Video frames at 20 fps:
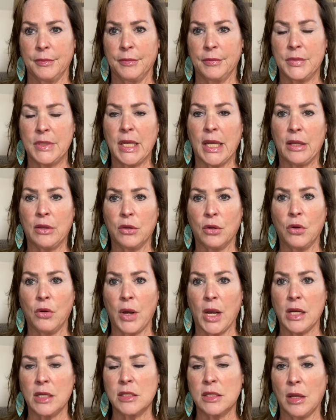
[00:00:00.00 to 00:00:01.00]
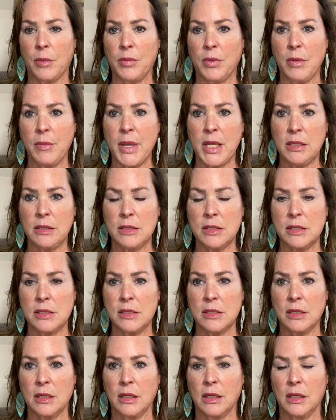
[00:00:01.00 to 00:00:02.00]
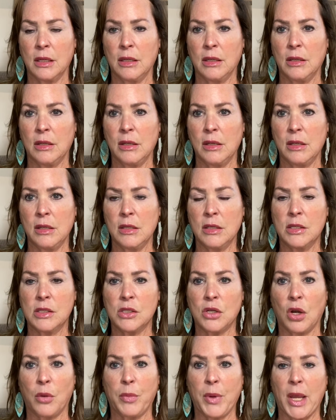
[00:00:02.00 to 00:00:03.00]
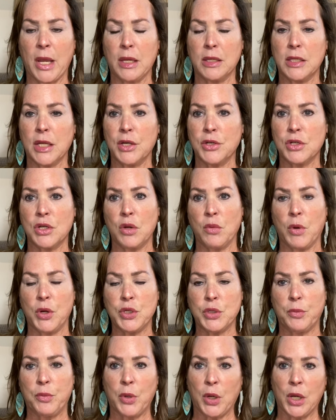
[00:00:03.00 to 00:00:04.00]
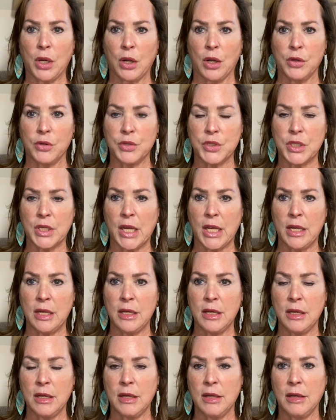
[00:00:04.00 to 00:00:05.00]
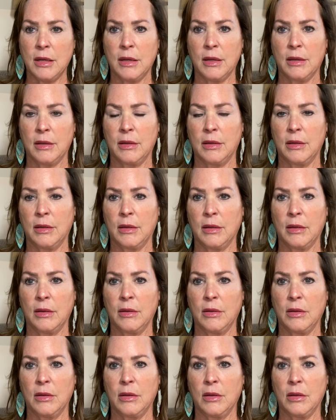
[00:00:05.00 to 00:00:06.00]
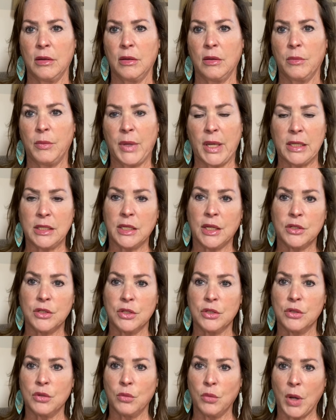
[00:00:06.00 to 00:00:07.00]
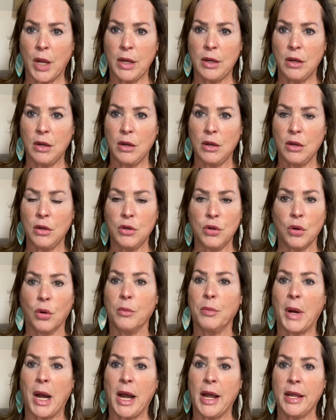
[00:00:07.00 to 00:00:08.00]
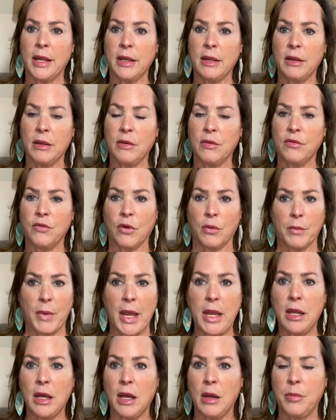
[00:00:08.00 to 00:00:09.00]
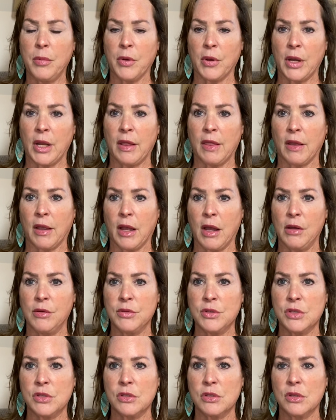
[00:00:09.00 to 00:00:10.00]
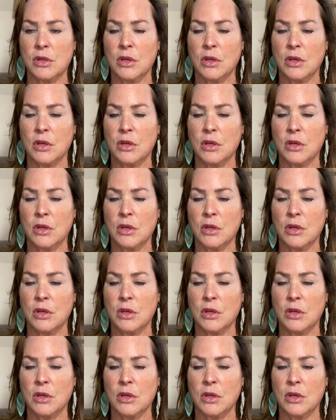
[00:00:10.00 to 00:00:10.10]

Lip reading: Take the correct supplements. Start paying attention to what you're putting on your skin. Pay attention to what you're buying for makeup or anything else.